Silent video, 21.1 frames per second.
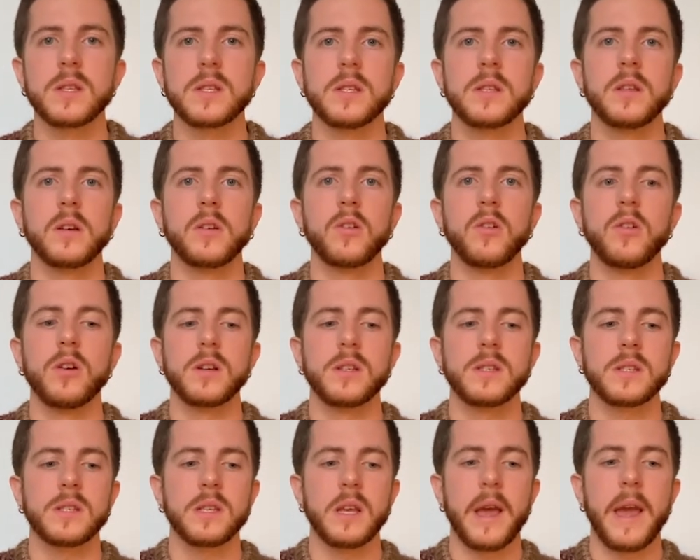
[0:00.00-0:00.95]
The
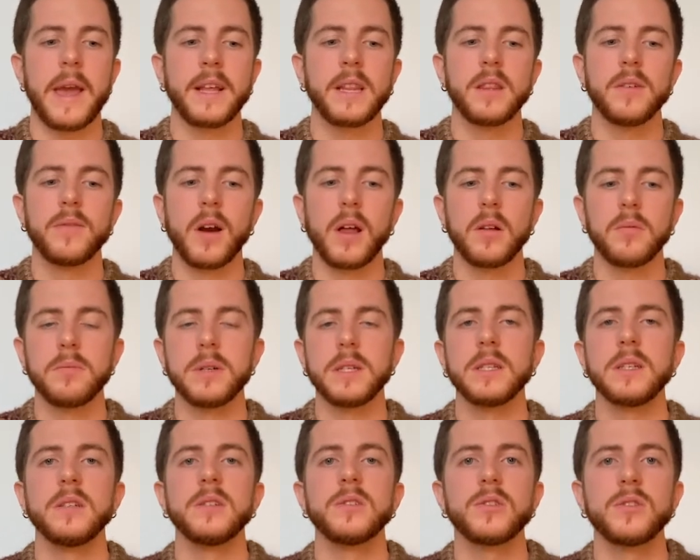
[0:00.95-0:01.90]
course Aid Development
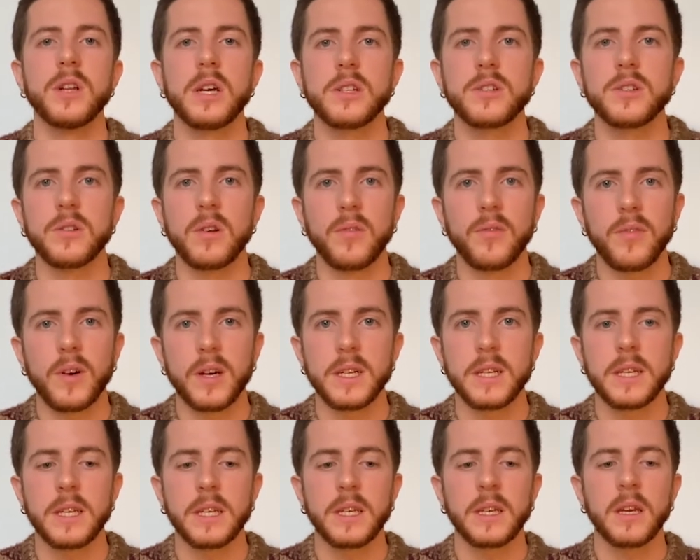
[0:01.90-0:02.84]
and International
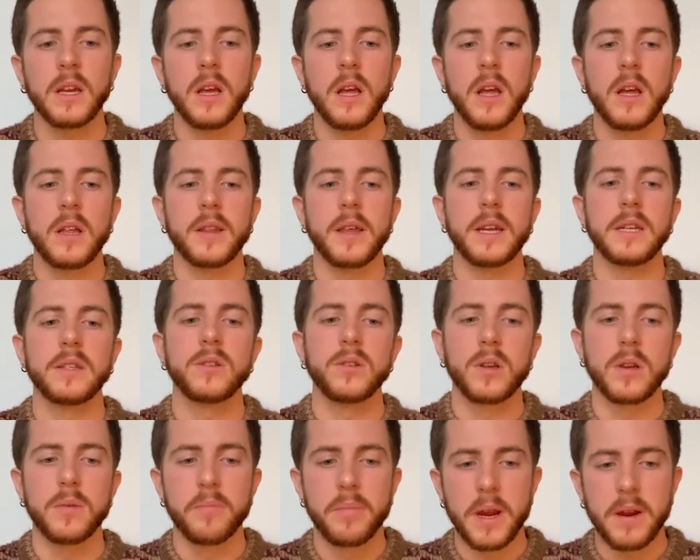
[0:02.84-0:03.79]
Funding that I took
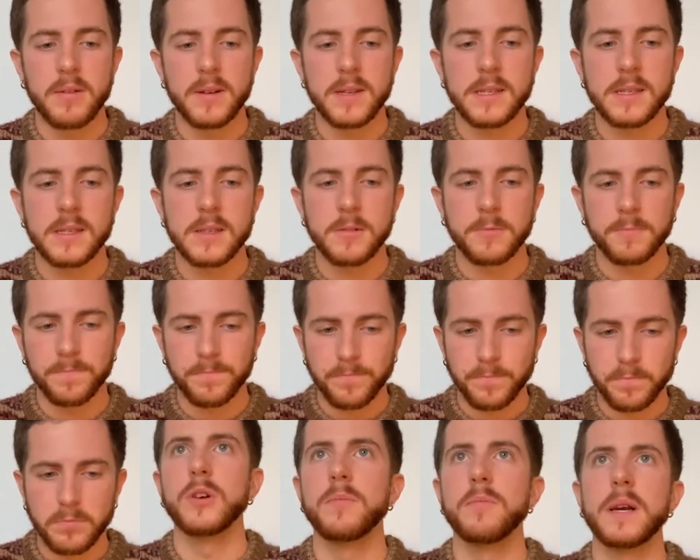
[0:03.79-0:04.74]
in Paris.
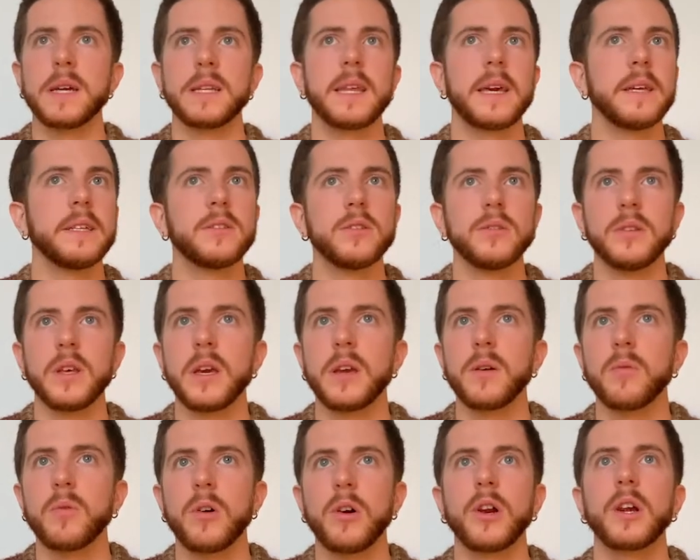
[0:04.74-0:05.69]
In my day-to-day
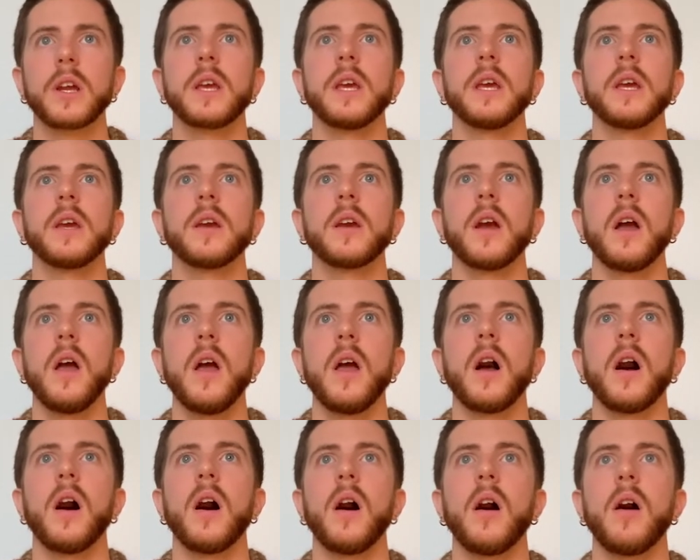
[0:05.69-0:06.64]
working,
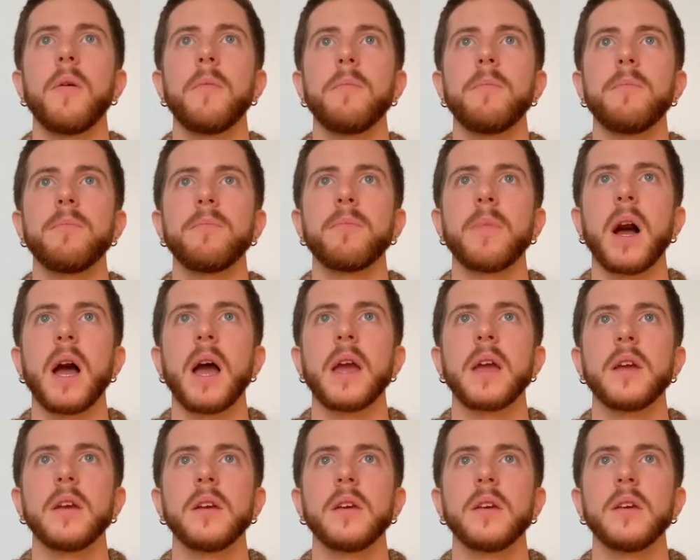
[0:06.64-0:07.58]

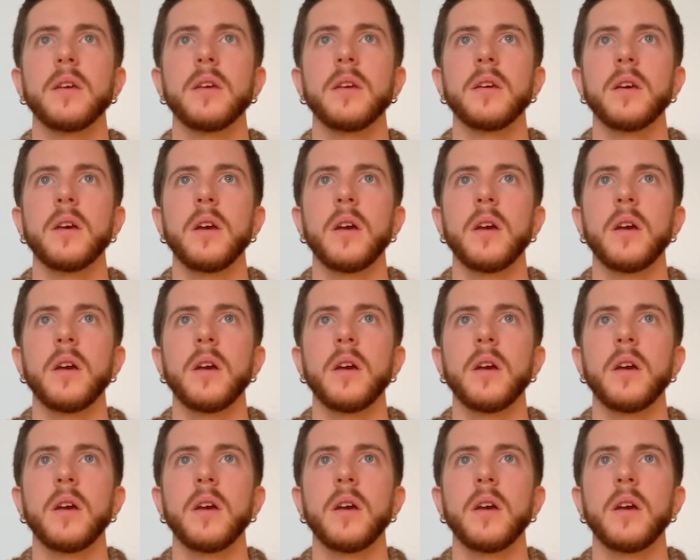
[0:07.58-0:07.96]
I